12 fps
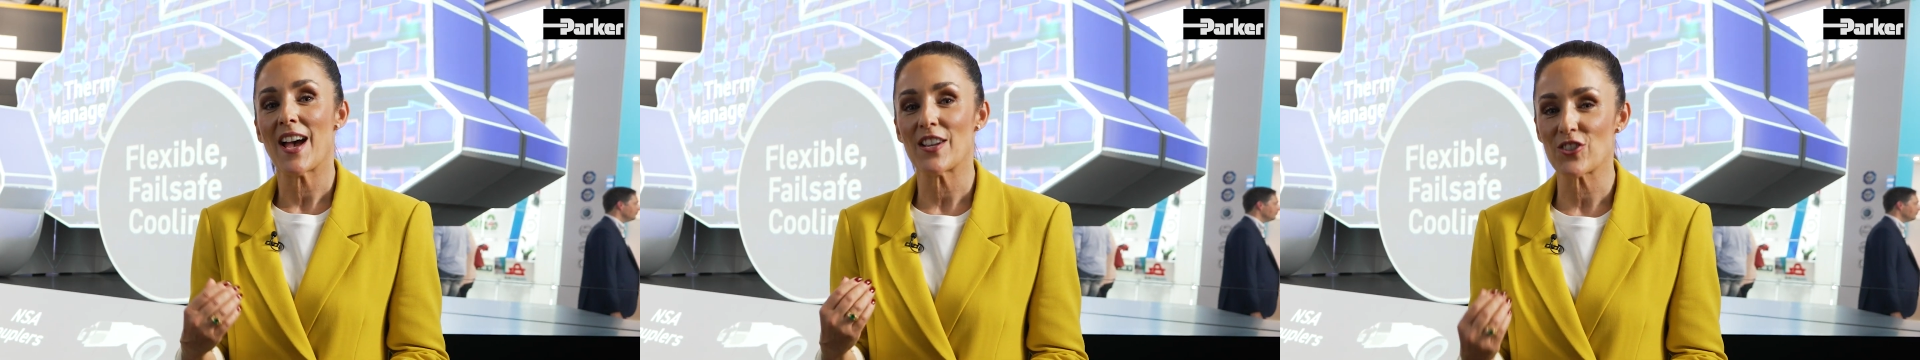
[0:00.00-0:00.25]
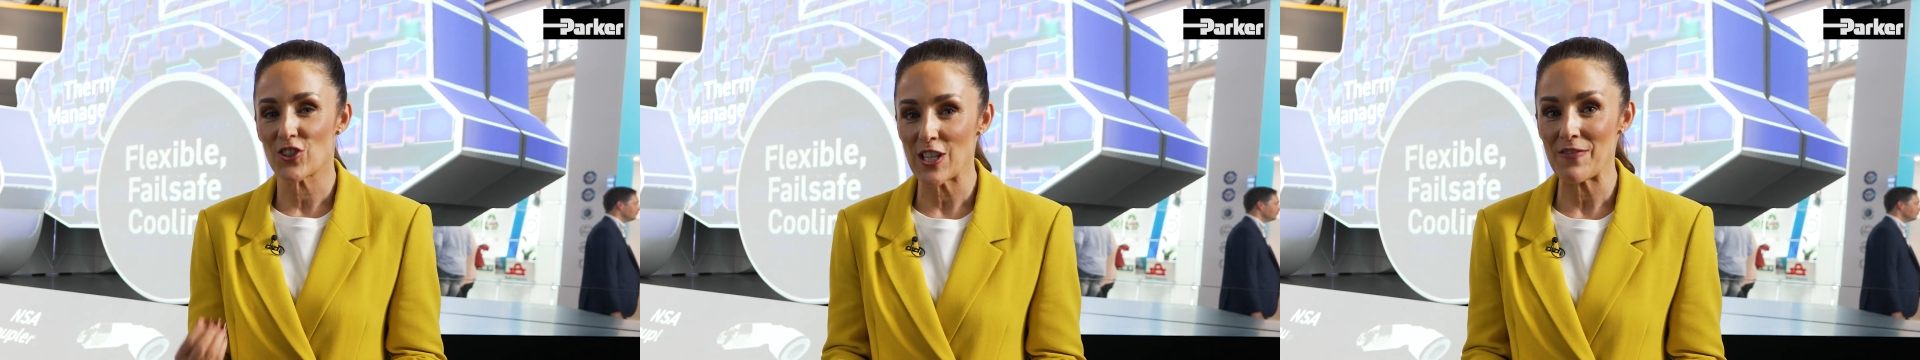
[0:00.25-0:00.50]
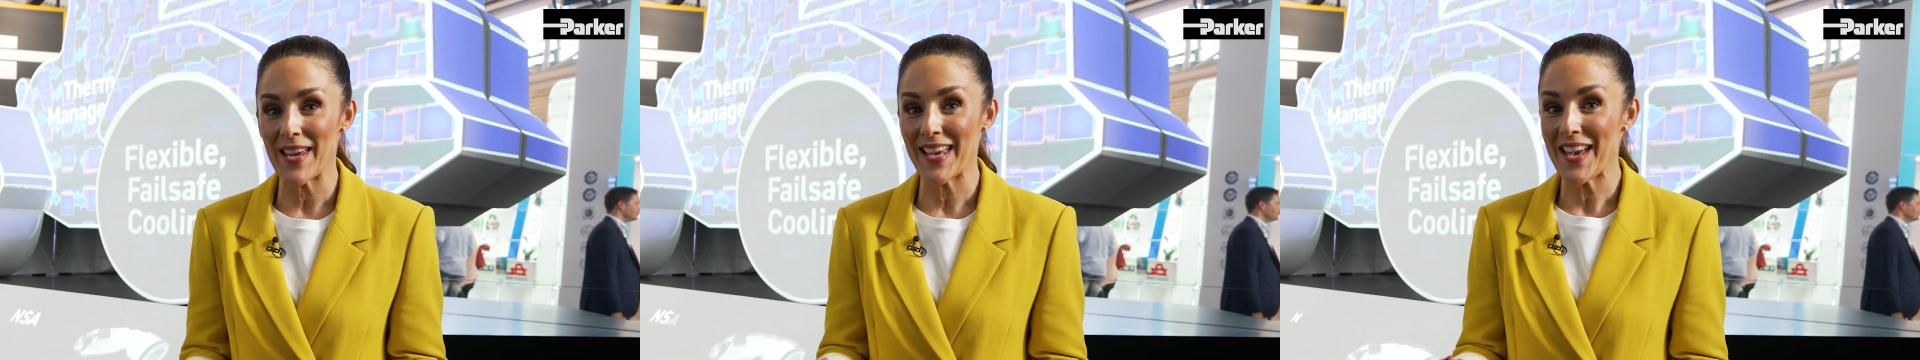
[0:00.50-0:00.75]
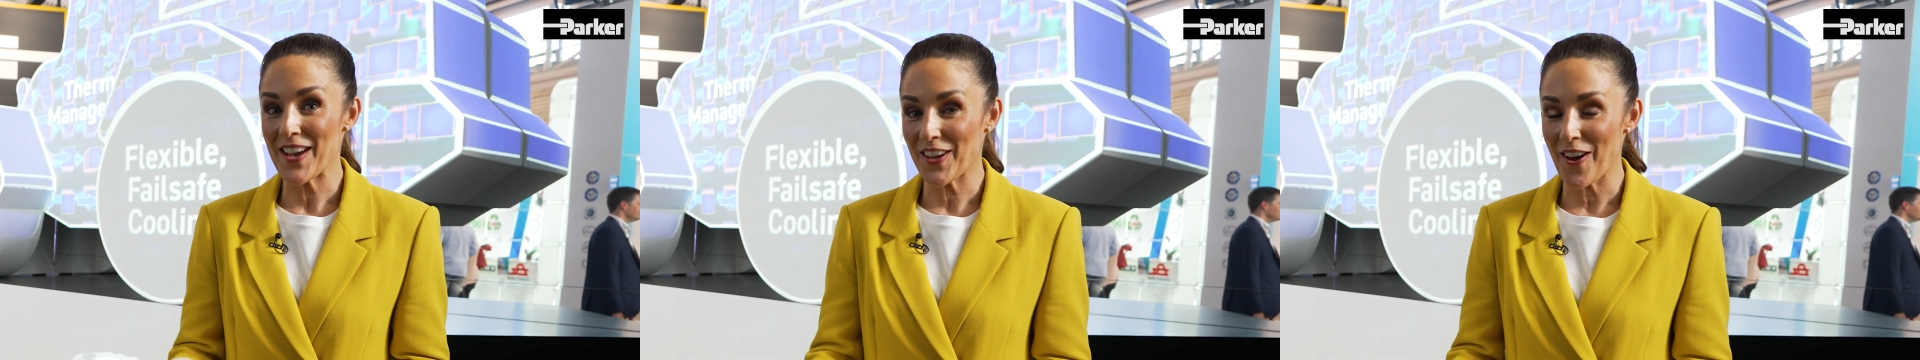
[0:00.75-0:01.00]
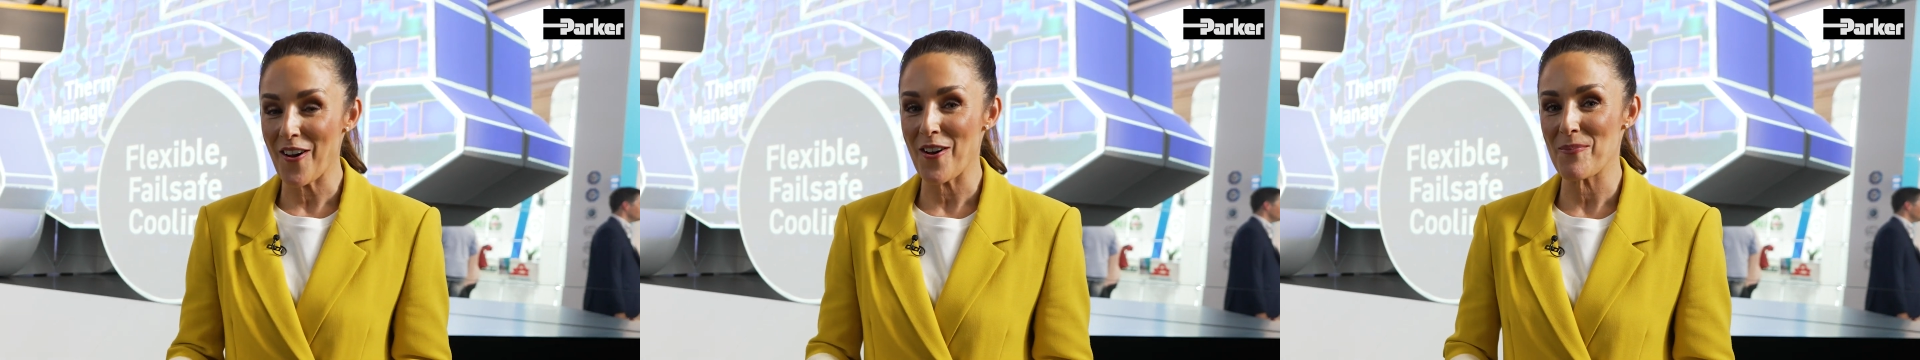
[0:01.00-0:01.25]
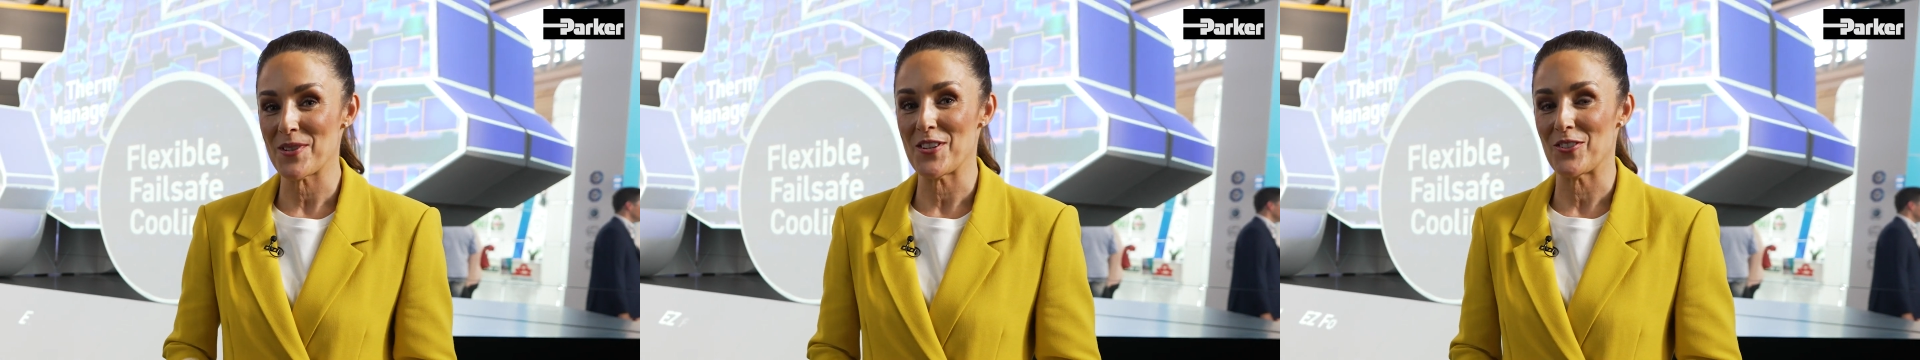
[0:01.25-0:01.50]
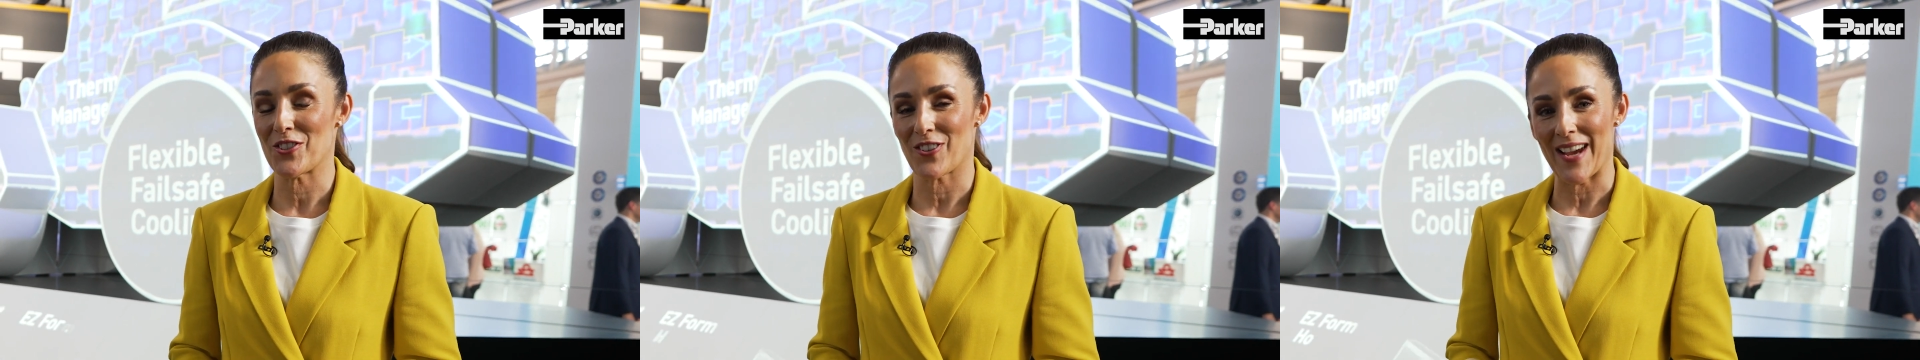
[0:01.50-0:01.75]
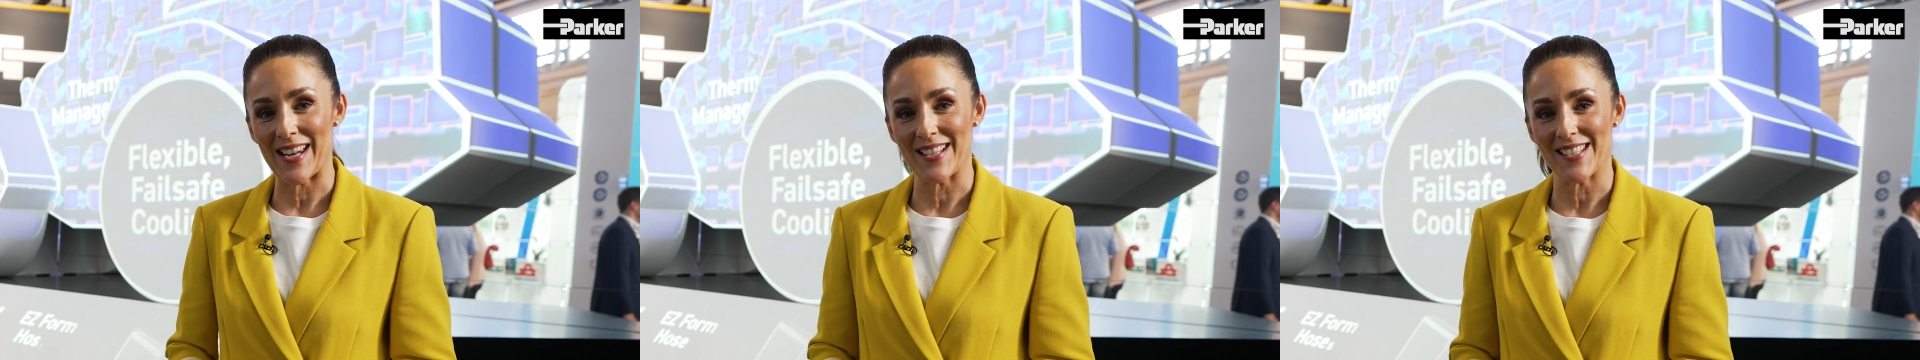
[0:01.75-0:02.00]
achieving carbon
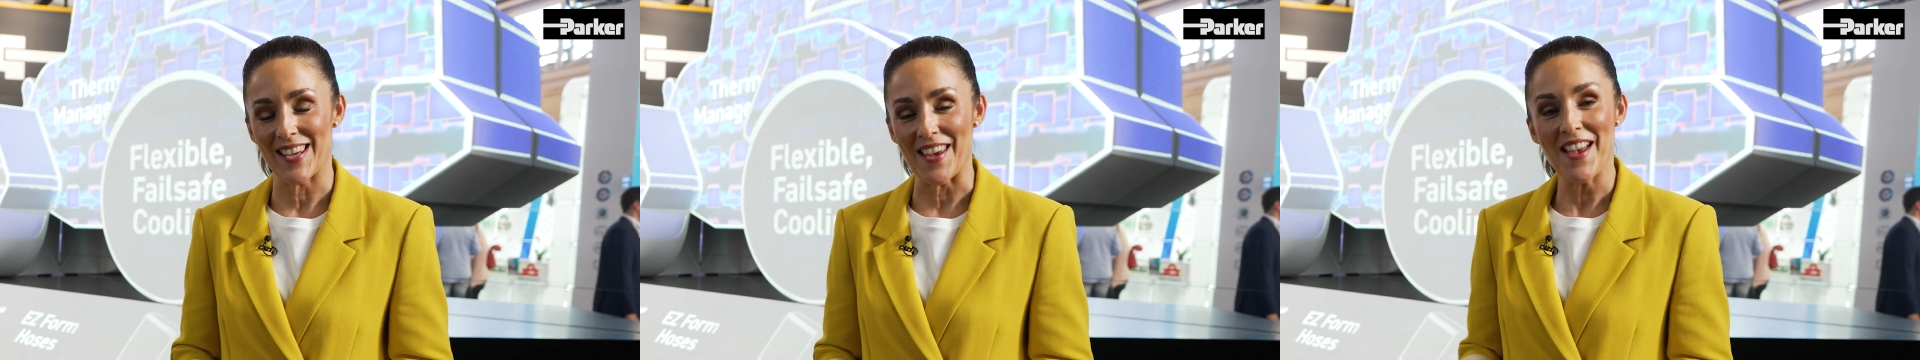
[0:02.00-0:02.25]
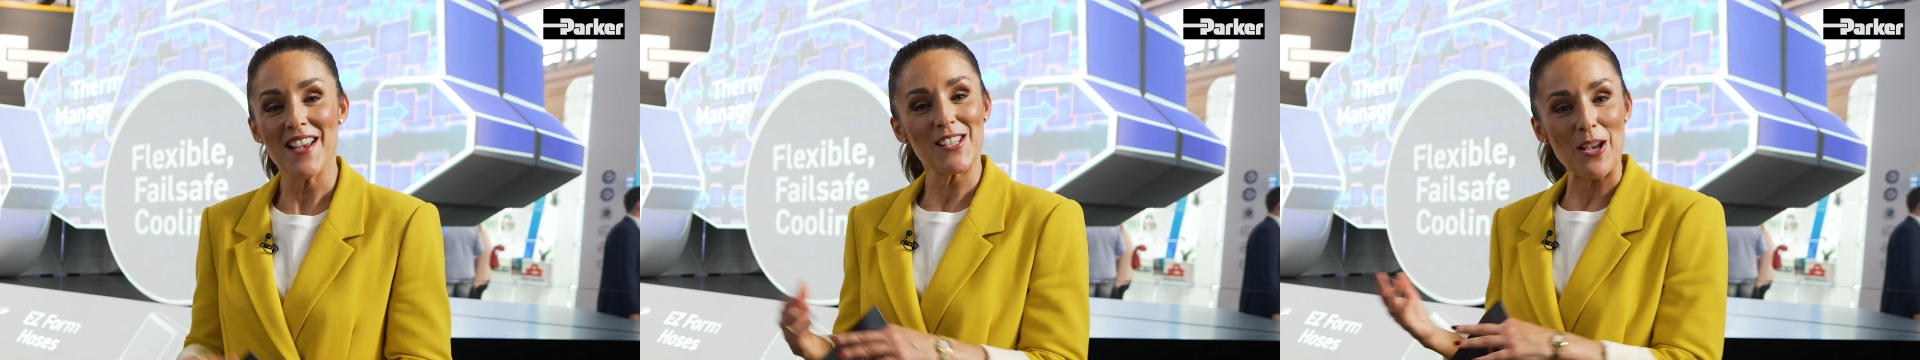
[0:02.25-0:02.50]
neutrality.